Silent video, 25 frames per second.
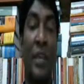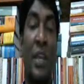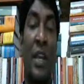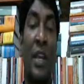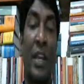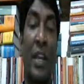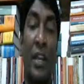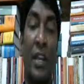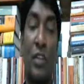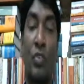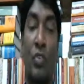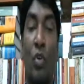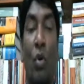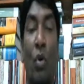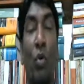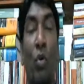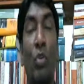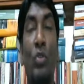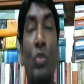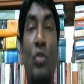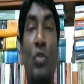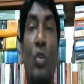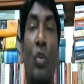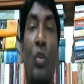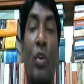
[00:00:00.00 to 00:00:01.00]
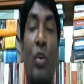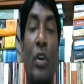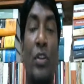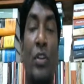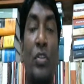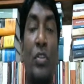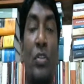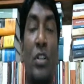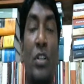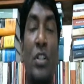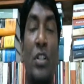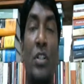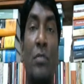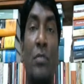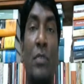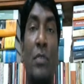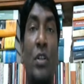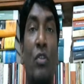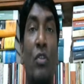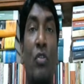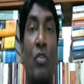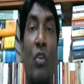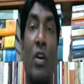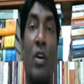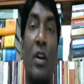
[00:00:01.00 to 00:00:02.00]
is also going to determine
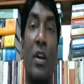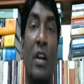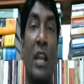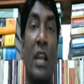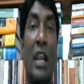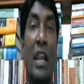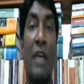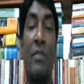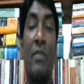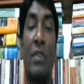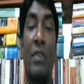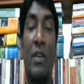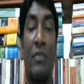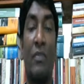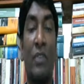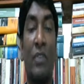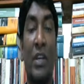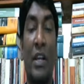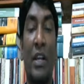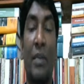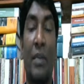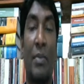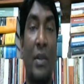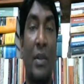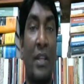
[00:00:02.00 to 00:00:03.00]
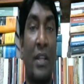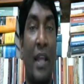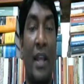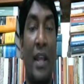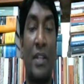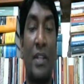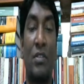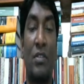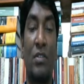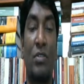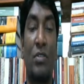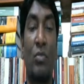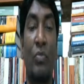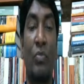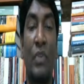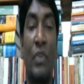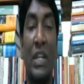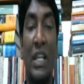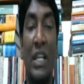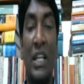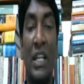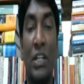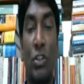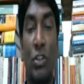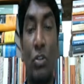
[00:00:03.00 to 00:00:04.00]
your level of income in that sense. So we
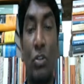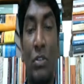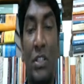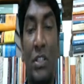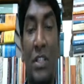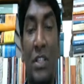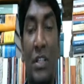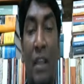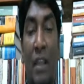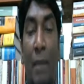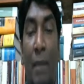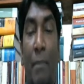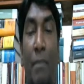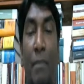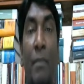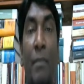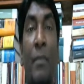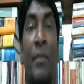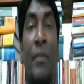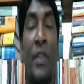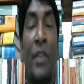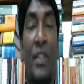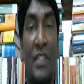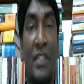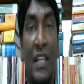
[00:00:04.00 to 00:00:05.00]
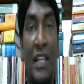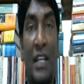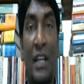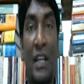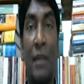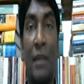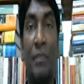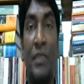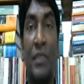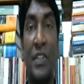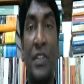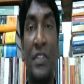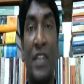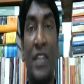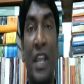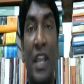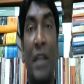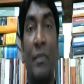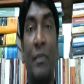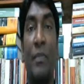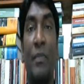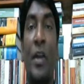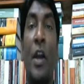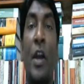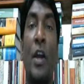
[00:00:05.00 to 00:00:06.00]
need to set up the
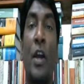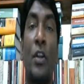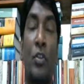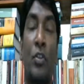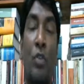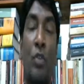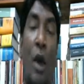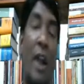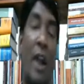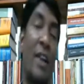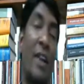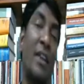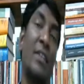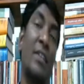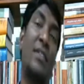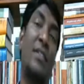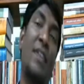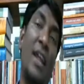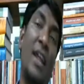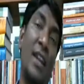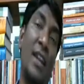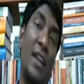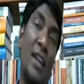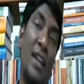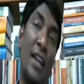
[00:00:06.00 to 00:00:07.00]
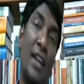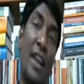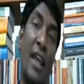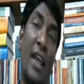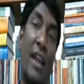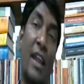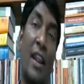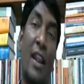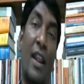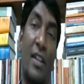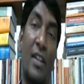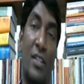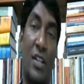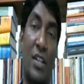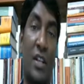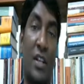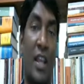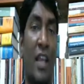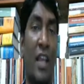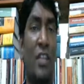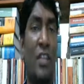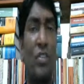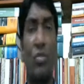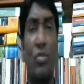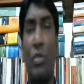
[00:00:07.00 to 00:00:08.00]
same. To understand in a Lagrangian
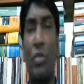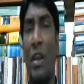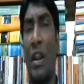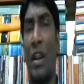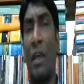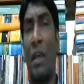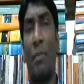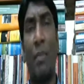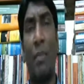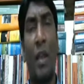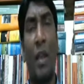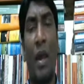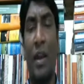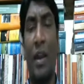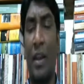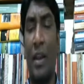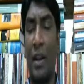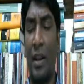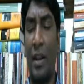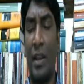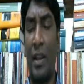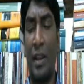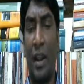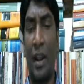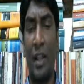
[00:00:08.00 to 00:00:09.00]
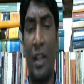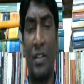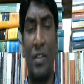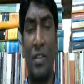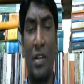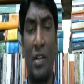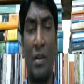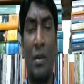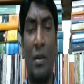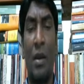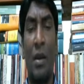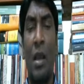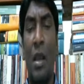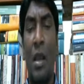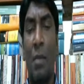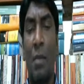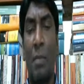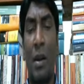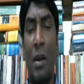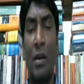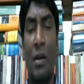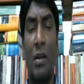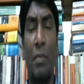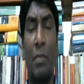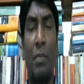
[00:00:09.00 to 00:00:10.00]
case, you can apply a Lagrangian
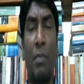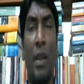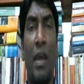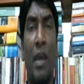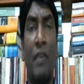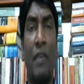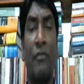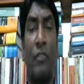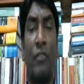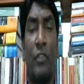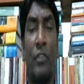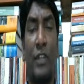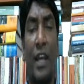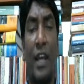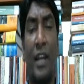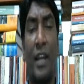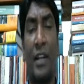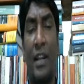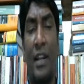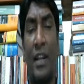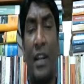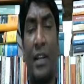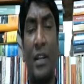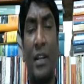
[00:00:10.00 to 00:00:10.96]
multiplier for that, and